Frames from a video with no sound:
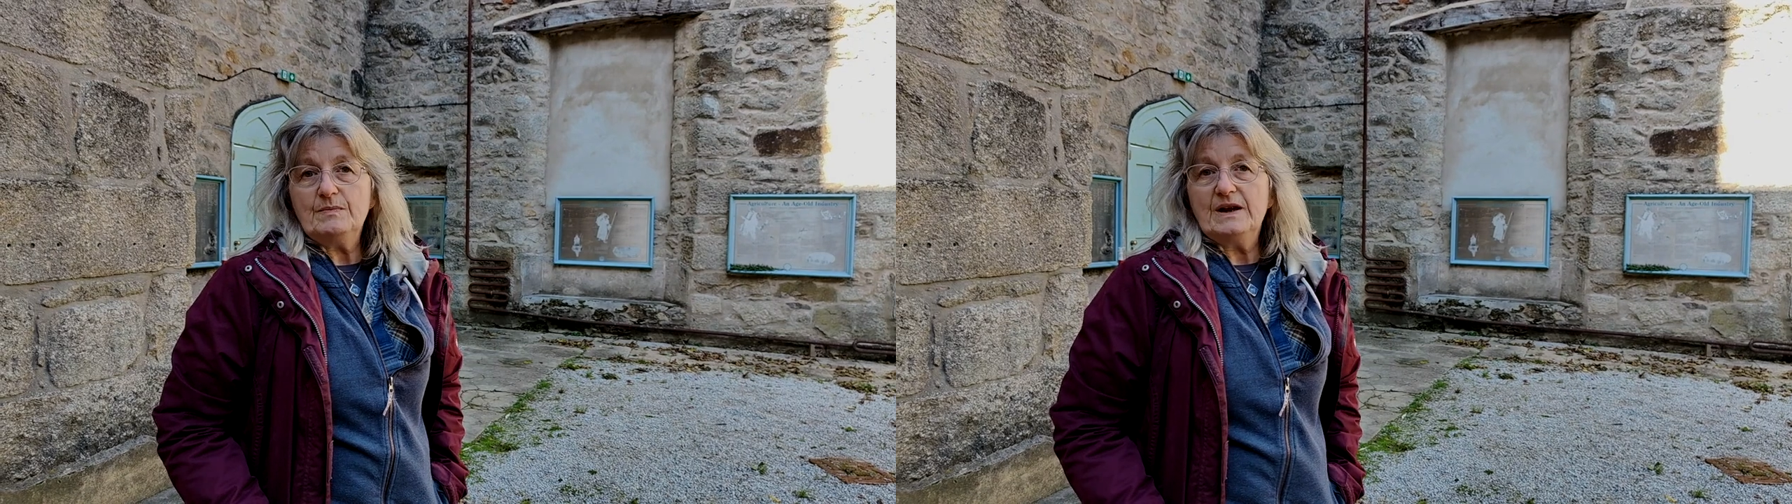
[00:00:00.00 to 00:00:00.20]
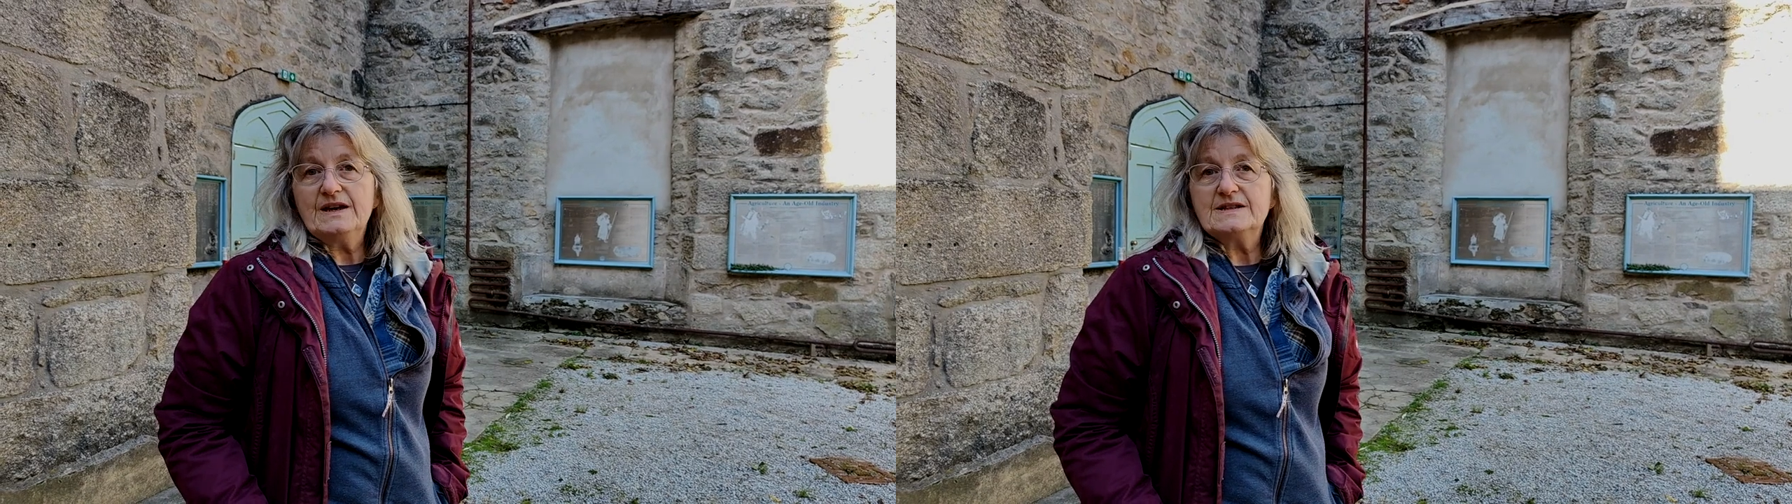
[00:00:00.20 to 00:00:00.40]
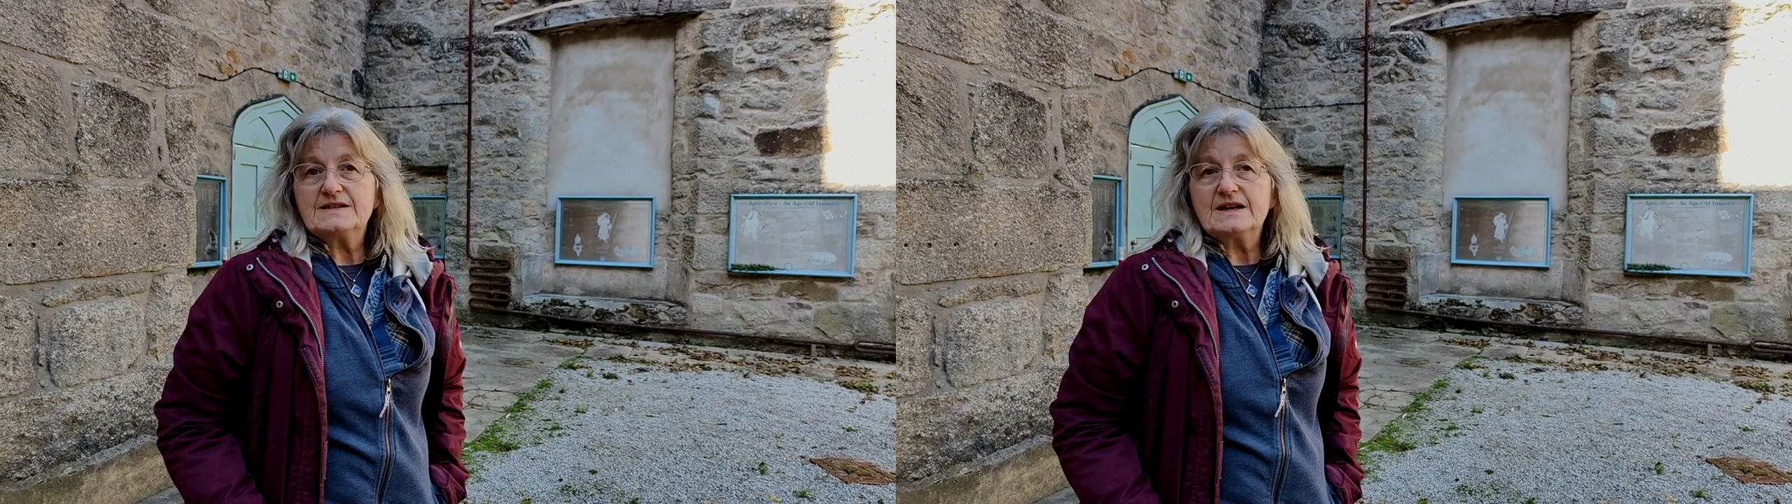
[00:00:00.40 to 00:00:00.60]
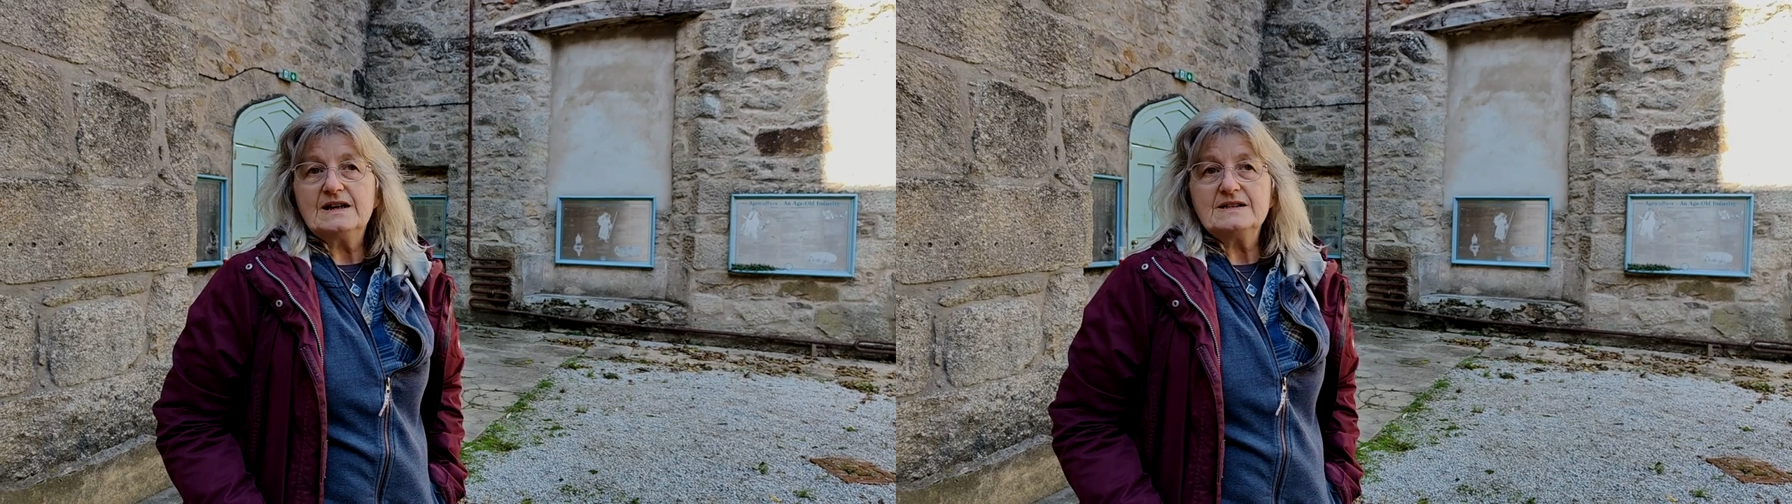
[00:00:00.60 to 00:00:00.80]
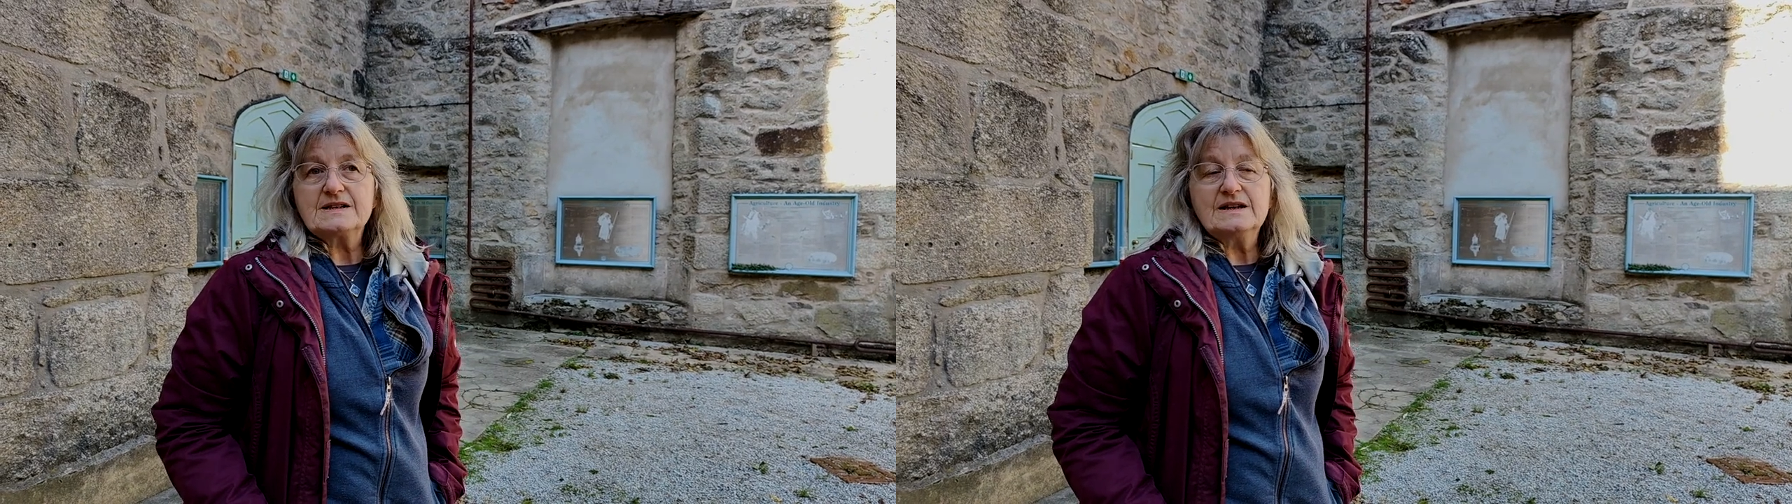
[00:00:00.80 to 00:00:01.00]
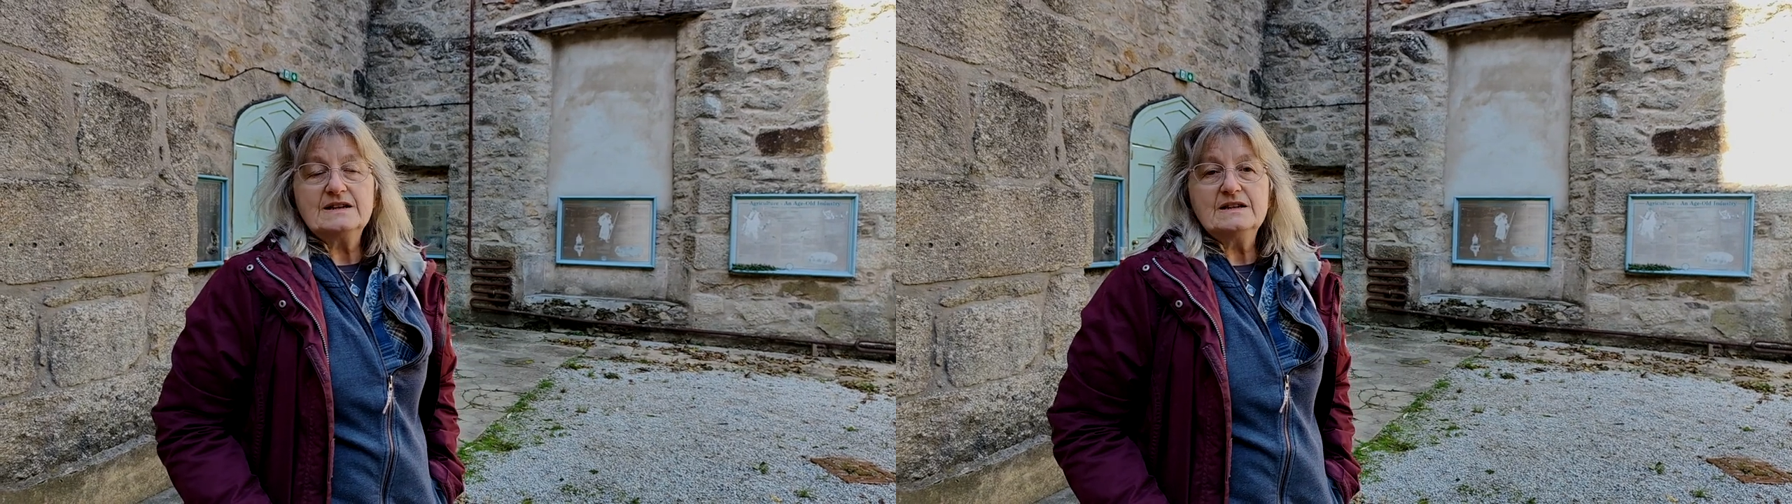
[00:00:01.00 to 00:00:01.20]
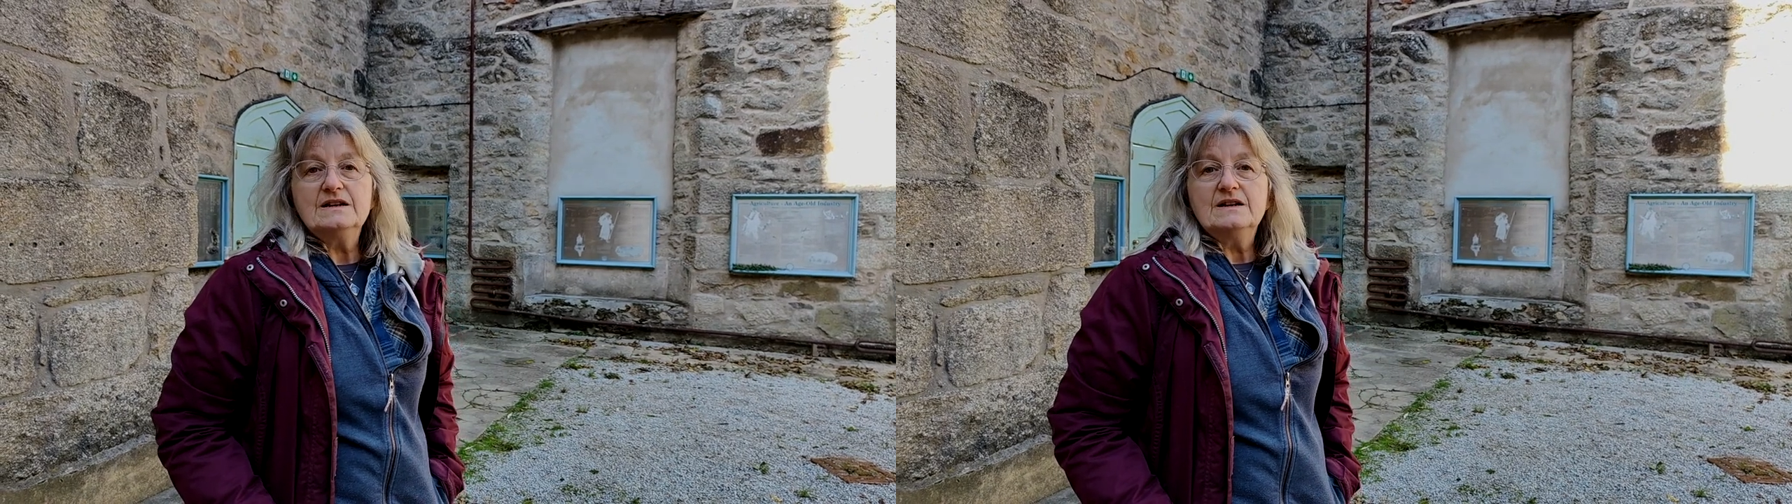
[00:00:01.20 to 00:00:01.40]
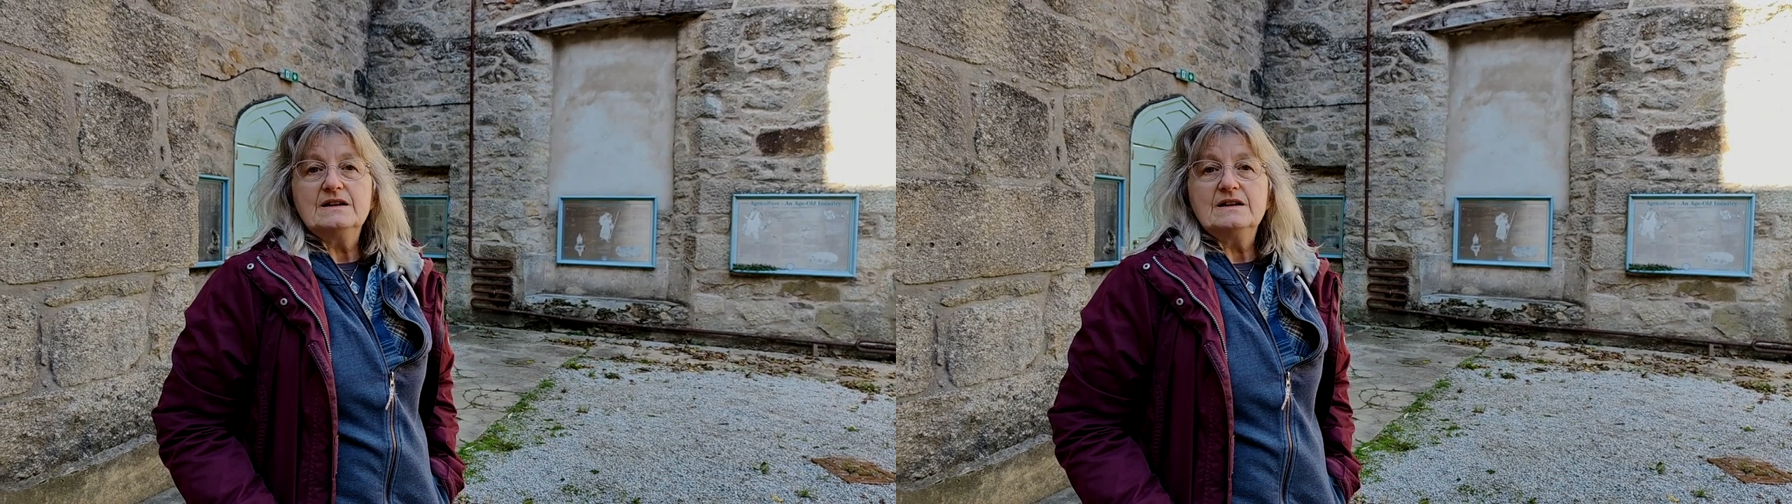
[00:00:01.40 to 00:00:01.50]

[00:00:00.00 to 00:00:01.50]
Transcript: place as a